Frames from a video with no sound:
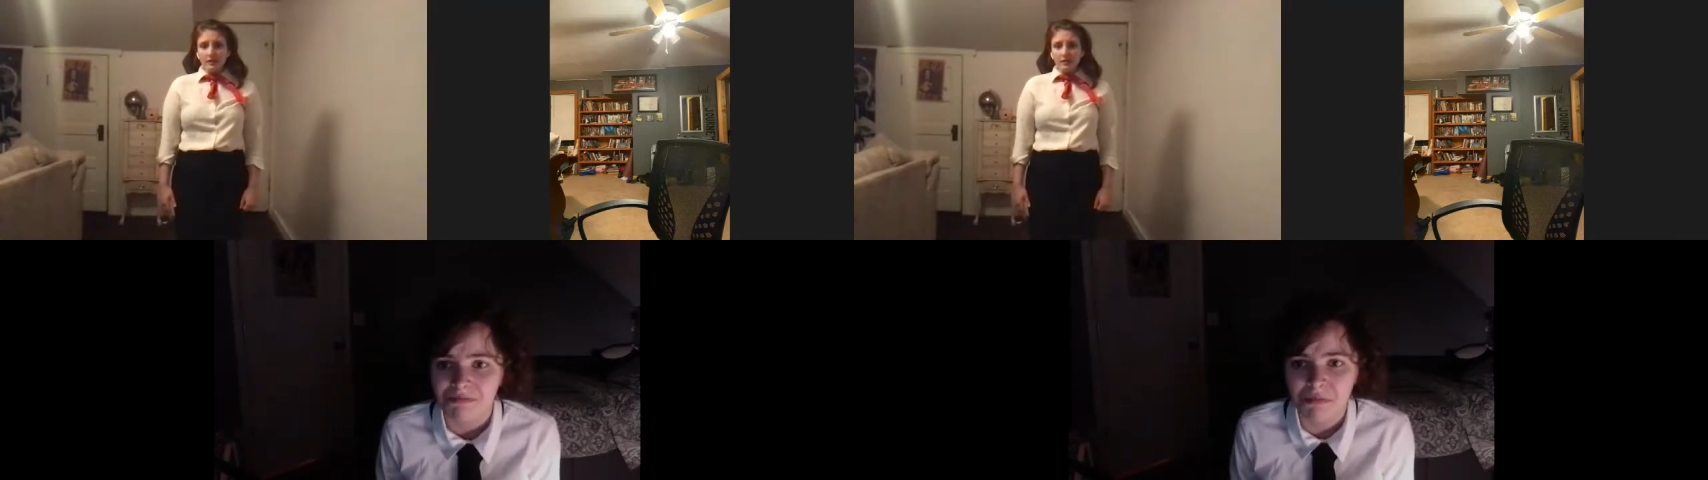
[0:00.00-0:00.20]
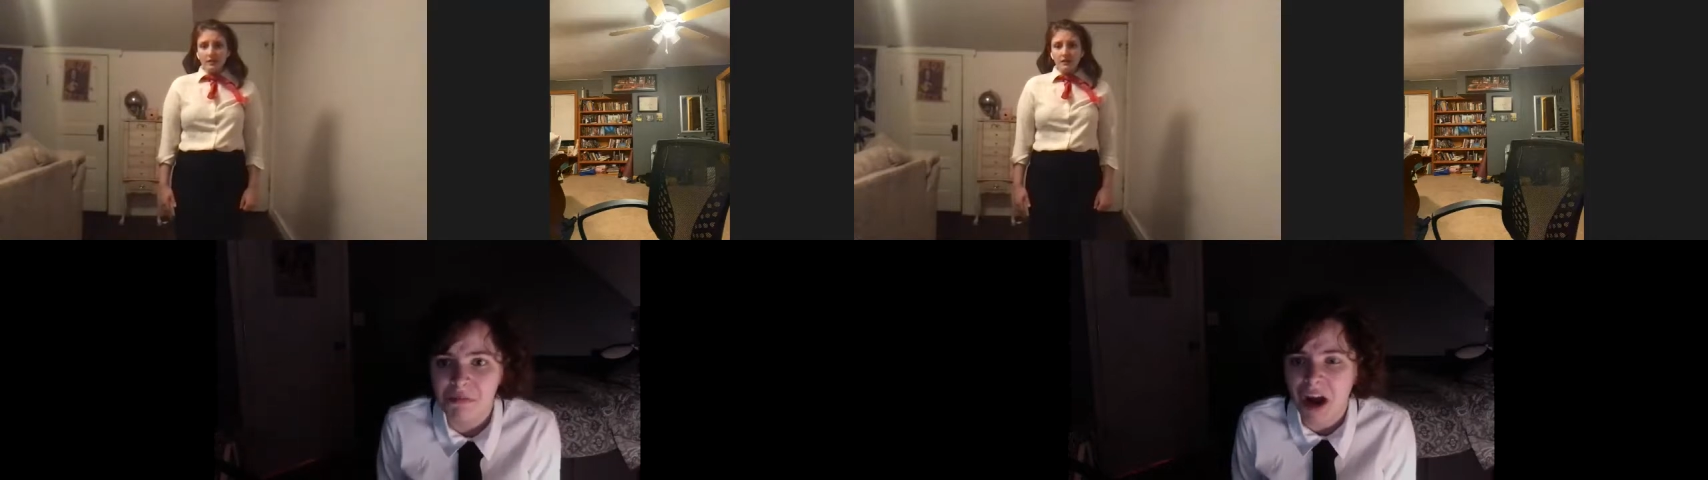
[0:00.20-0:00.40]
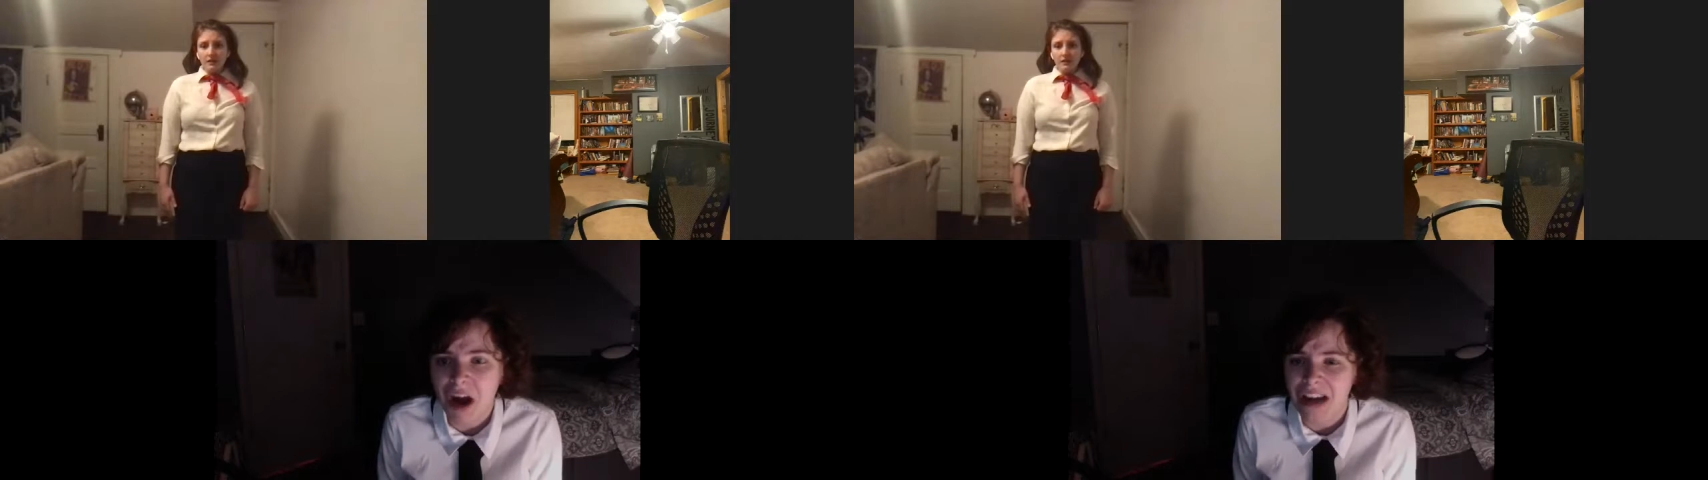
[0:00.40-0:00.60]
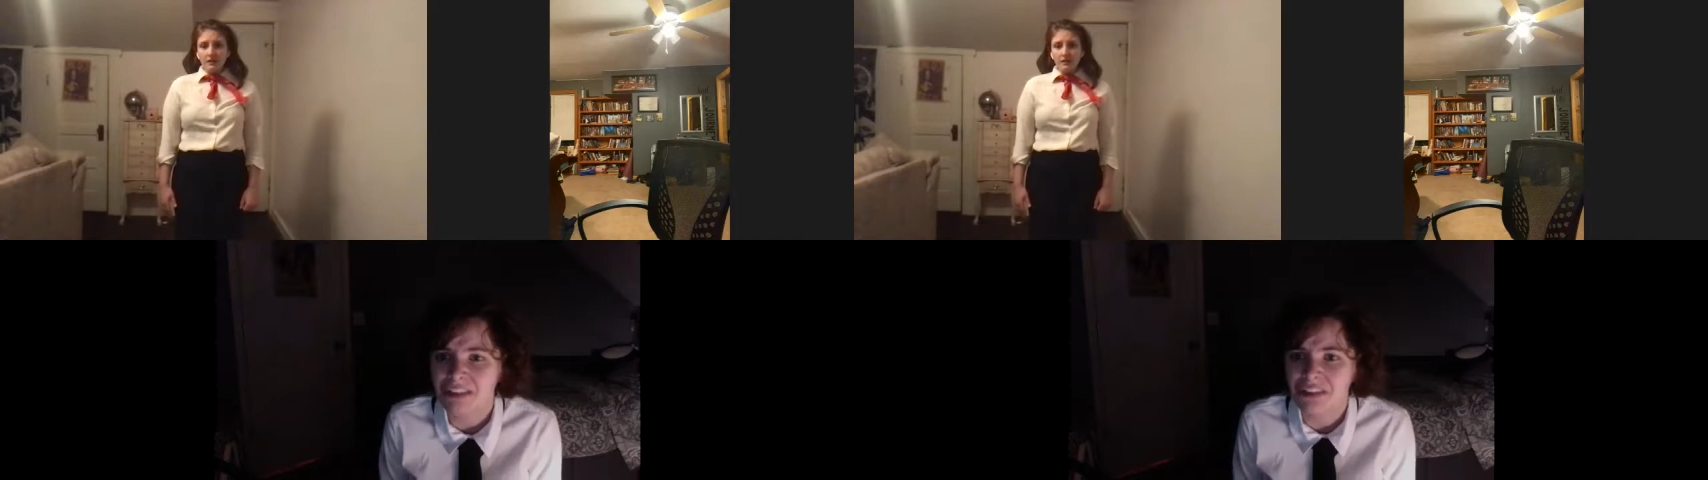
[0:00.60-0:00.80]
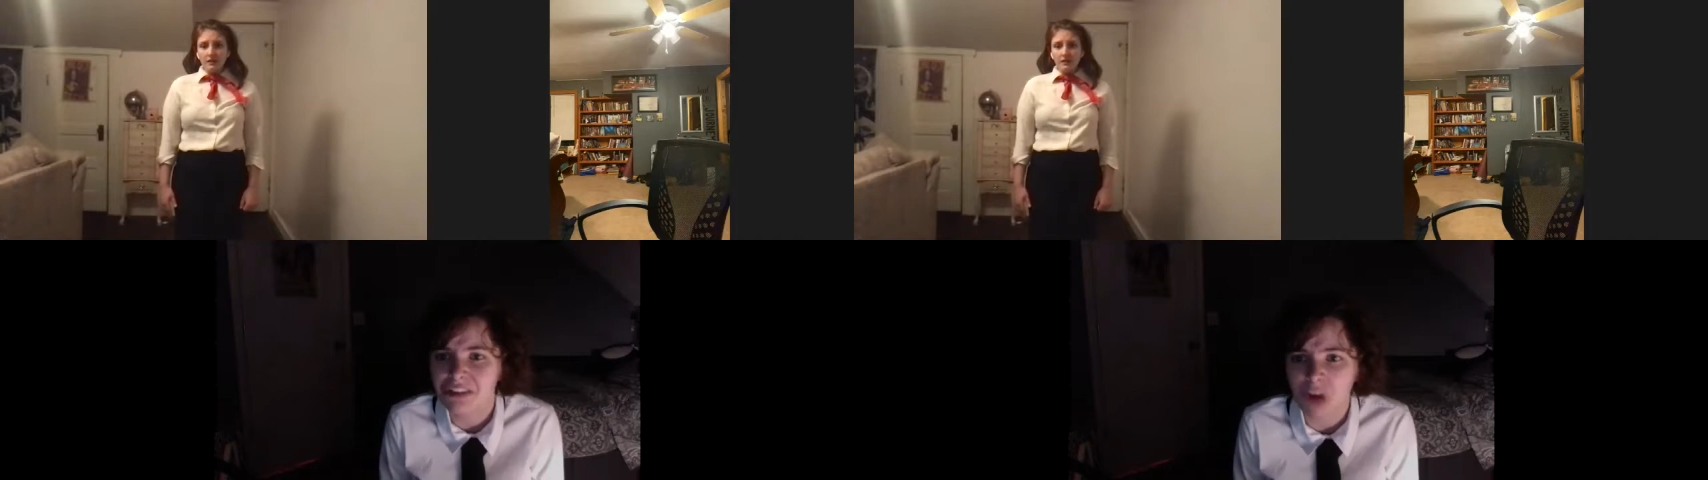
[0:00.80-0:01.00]
Why, it's
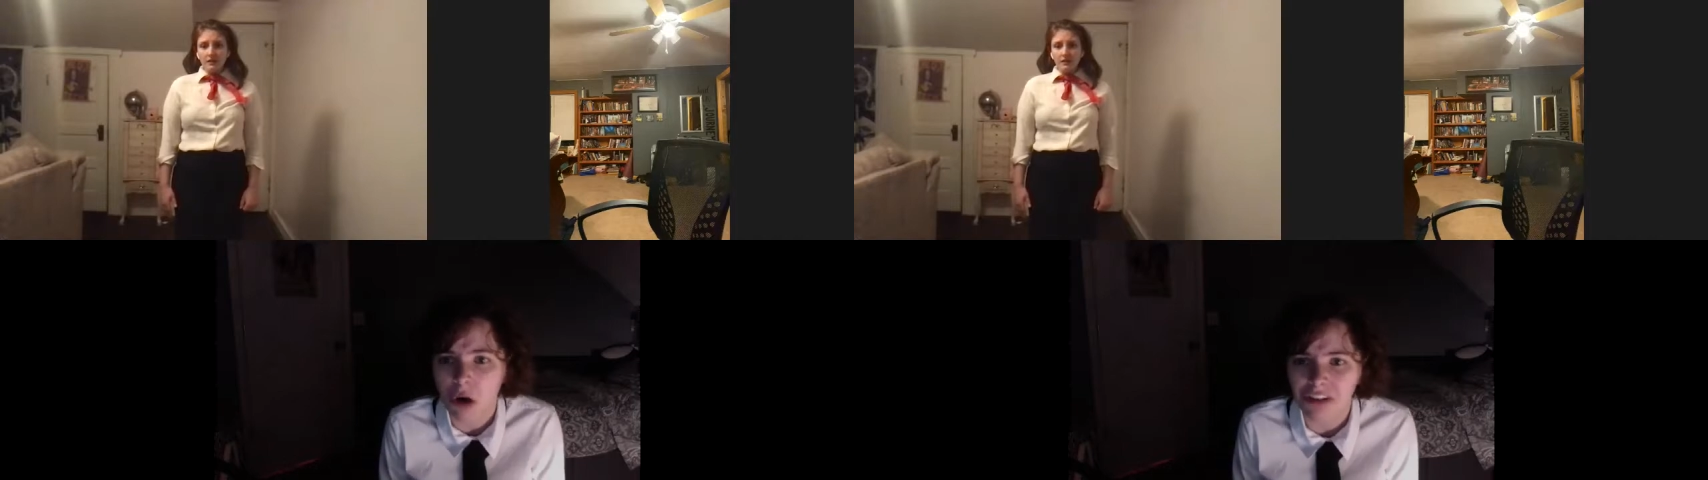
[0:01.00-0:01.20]
stark,